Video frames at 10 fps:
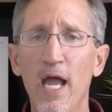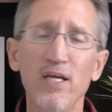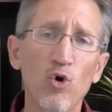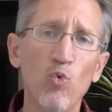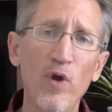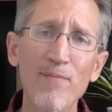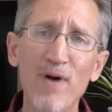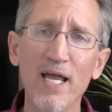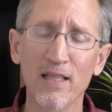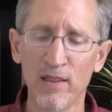We
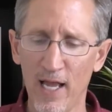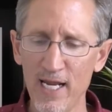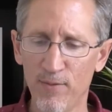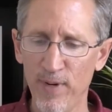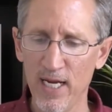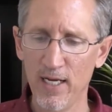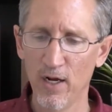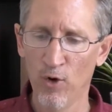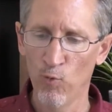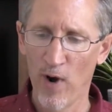might like
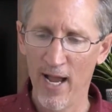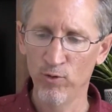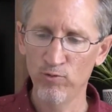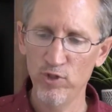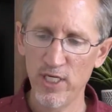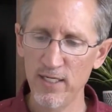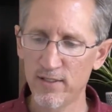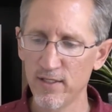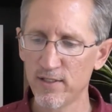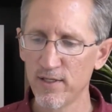being around
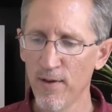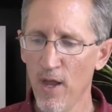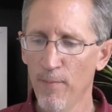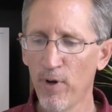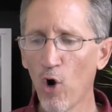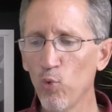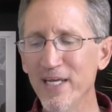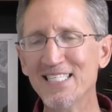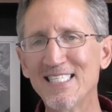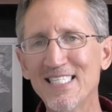Jesus, but are
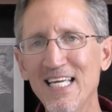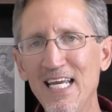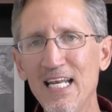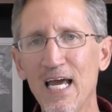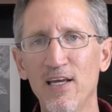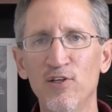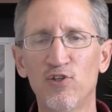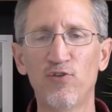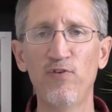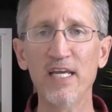we sitting at
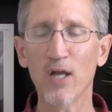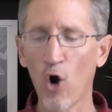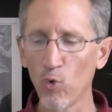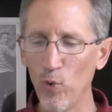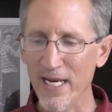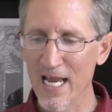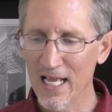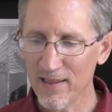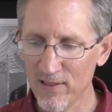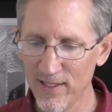his feet? Are we
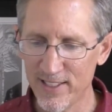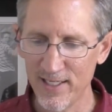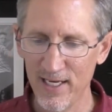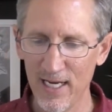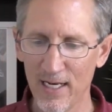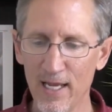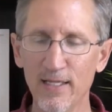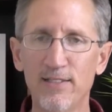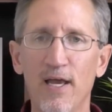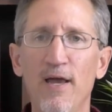listening
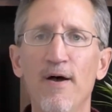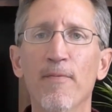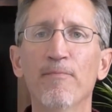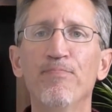to him?